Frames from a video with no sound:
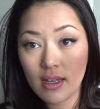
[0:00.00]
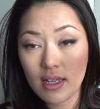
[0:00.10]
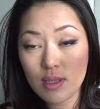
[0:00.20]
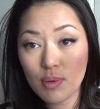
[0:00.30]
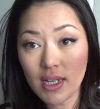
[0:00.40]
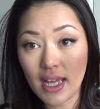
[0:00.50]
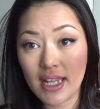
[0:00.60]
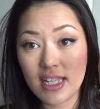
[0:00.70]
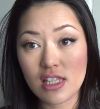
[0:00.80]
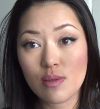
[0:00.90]
It's pretty
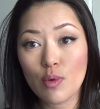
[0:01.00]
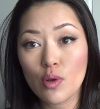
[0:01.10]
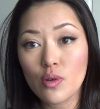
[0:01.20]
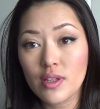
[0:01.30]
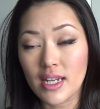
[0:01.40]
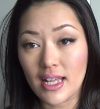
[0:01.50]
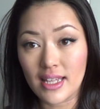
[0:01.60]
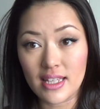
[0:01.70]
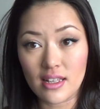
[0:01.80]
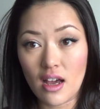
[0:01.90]
and it's smooth, and I
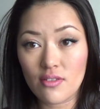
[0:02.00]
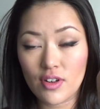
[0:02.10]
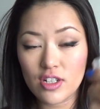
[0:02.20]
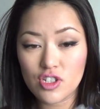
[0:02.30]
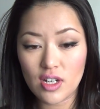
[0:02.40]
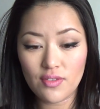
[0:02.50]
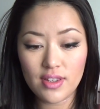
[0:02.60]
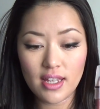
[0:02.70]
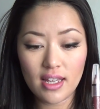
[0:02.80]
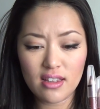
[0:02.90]
like the coverage and
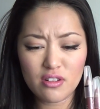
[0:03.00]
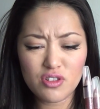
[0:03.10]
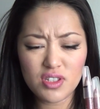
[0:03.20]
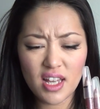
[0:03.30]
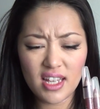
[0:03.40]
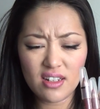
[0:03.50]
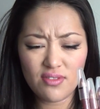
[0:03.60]
everything. They're just kind